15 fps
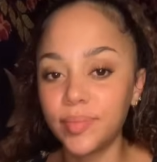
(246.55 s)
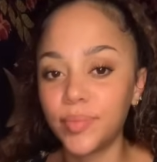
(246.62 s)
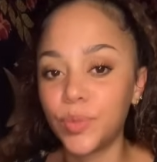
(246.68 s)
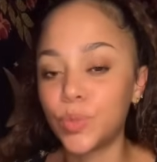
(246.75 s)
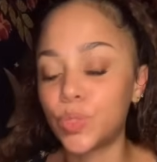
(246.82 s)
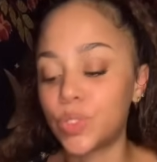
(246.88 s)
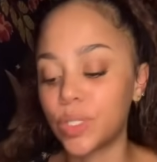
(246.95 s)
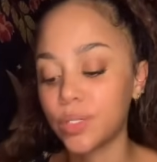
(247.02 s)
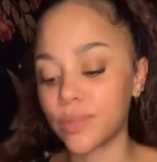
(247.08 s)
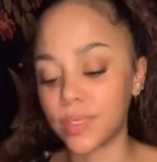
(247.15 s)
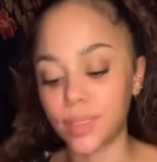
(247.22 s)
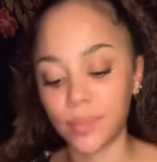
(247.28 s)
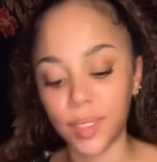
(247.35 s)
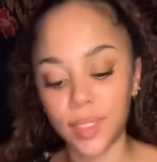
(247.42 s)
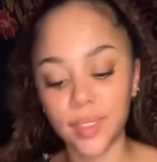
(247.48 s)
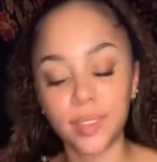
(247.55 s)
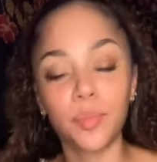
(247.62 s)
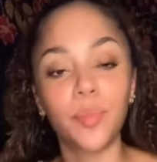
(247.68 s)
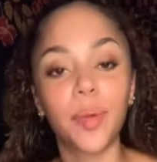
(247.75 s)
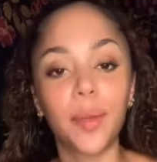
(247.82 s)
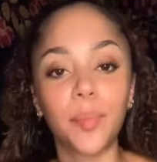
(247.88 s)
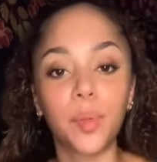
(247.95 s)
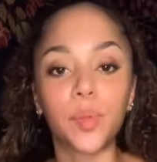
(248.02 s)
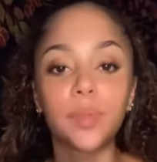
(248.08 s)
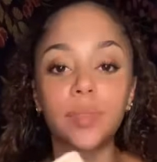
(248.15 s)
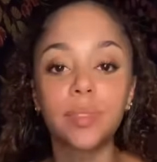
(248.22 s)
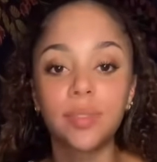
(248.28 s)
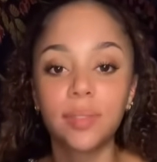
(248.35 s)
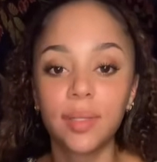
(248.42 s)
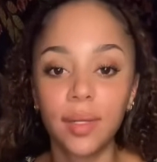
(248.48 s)
who served somebody some
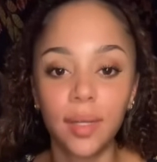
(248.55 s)
papers.